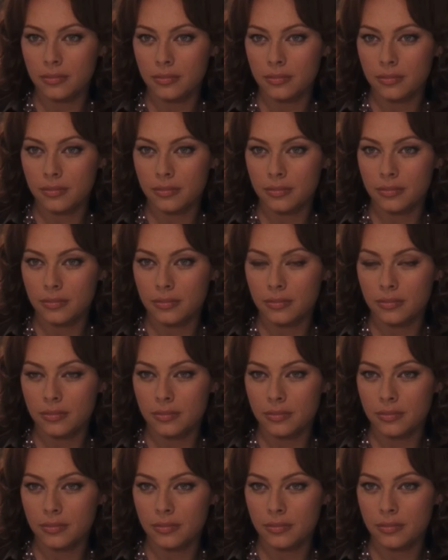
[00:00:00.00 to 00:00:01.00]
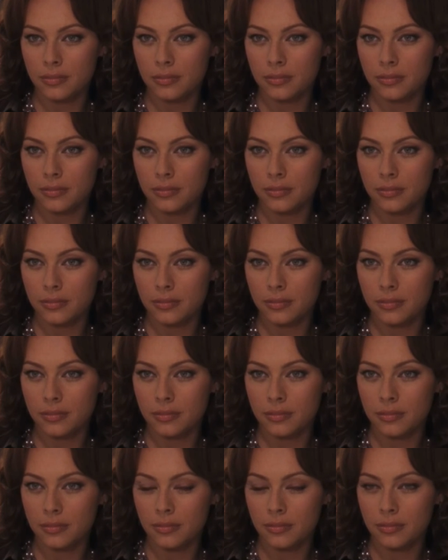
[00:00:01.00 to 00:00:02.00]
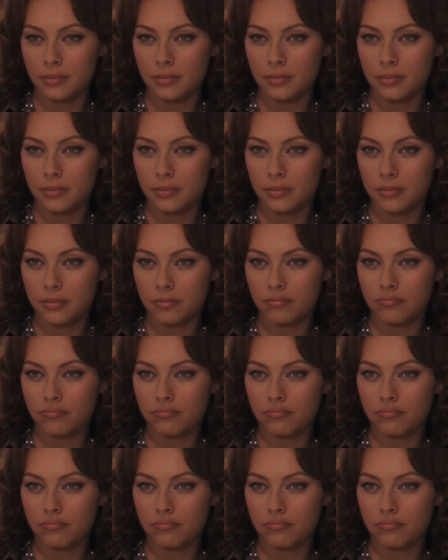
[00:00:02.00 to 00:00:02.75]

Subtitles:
[no speech]